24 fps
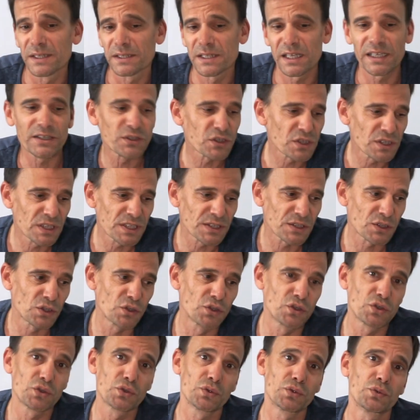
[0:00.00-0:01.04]
intention is to
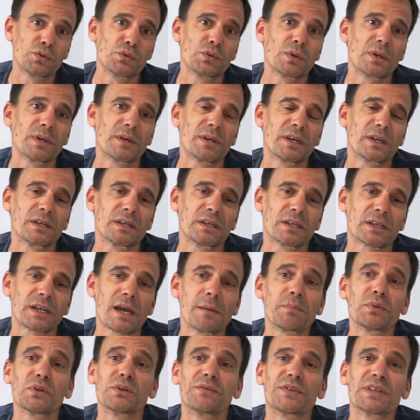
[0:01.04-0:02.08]
do a
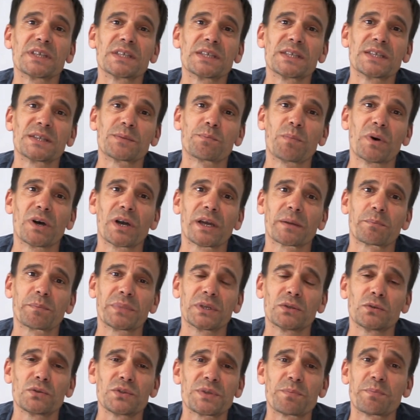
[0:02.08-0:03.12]
couple of these bike
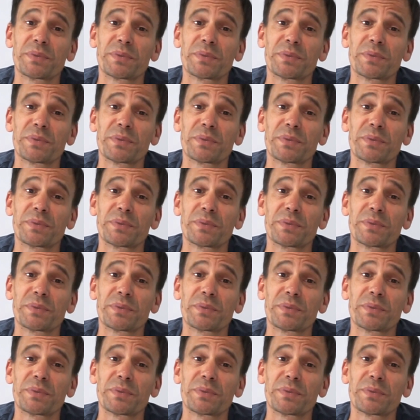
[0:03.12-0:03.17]
builds,